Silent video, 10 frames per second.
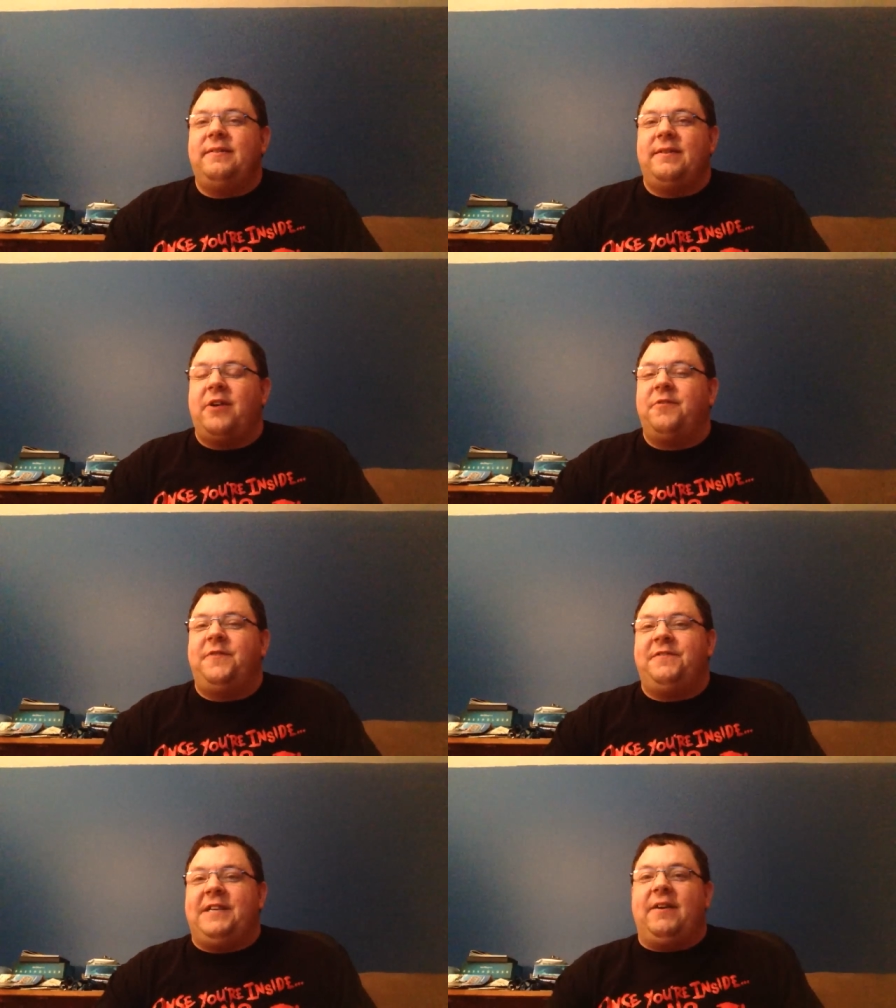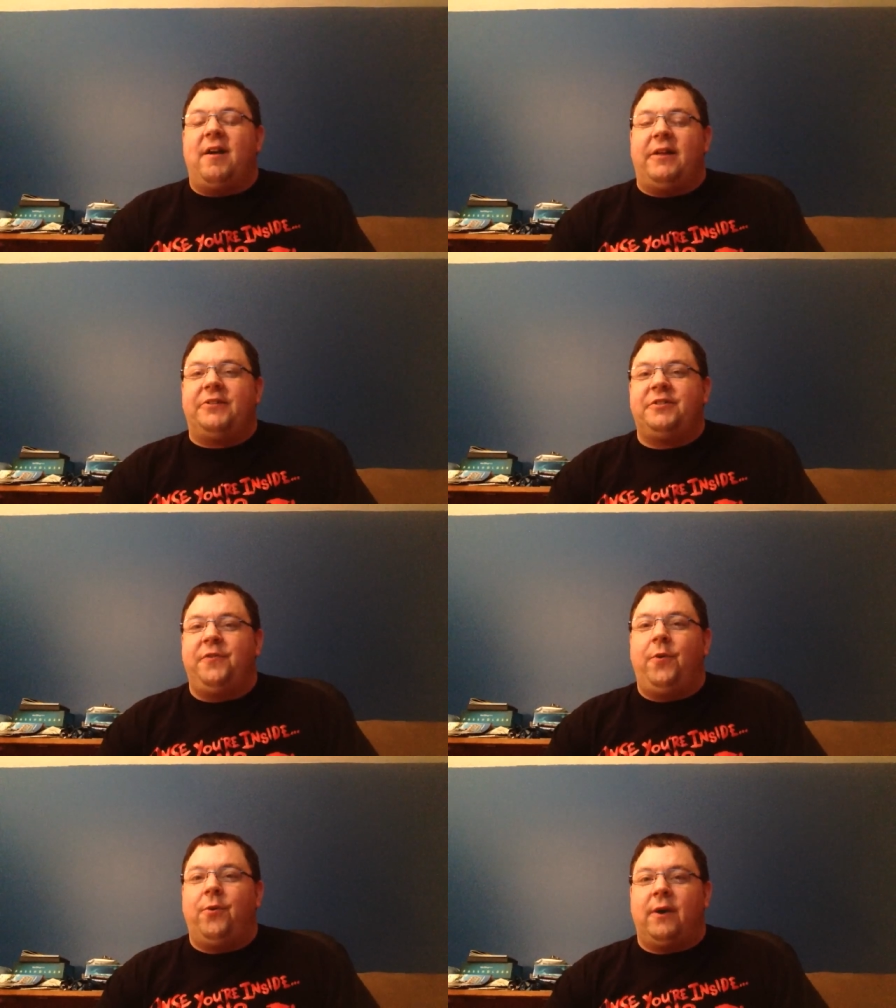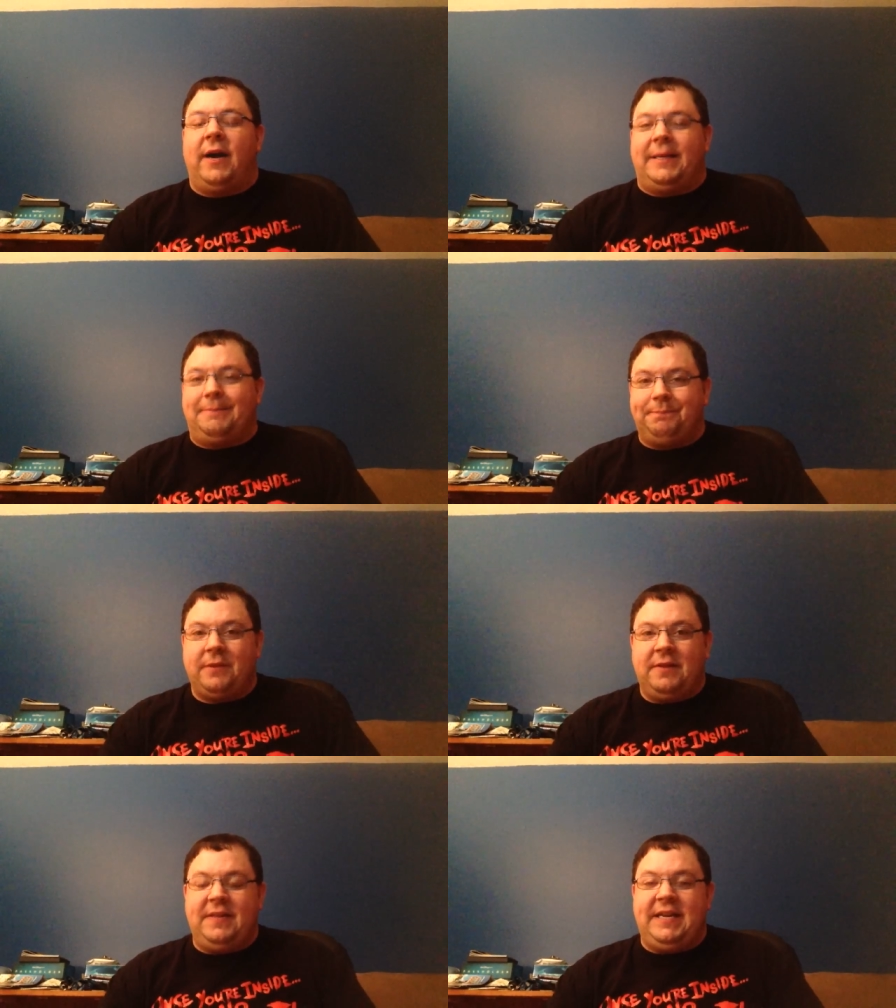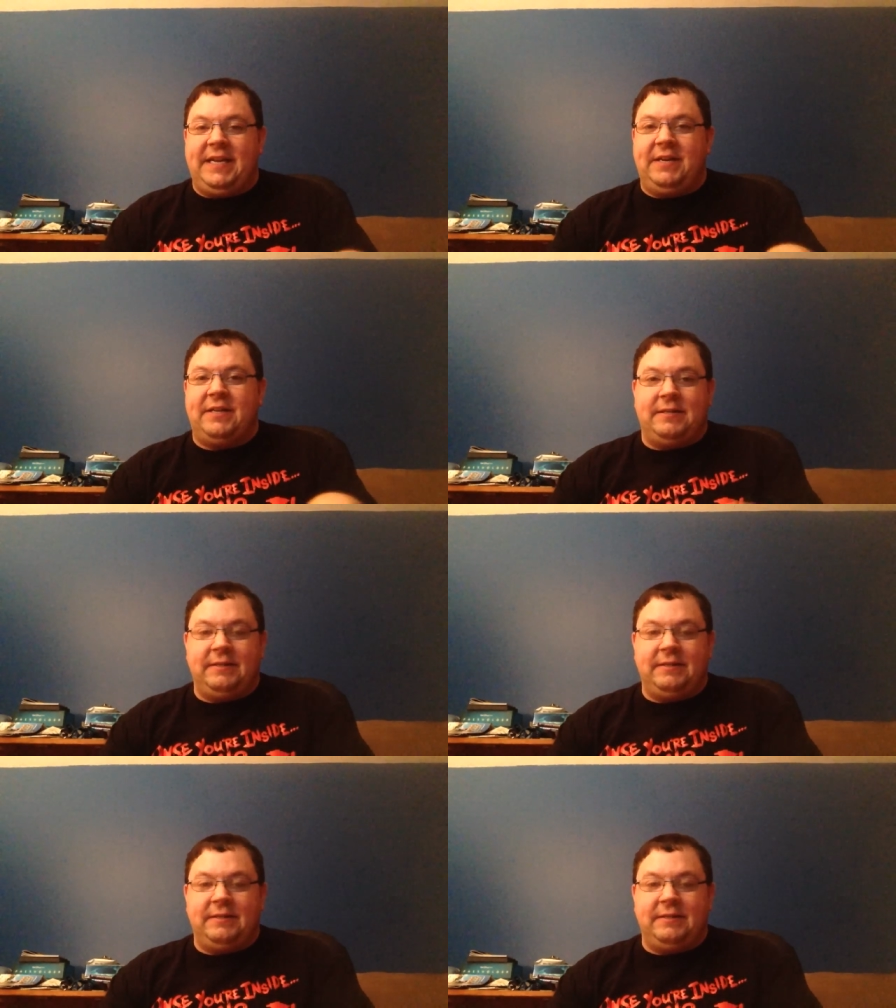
$115 for uh, the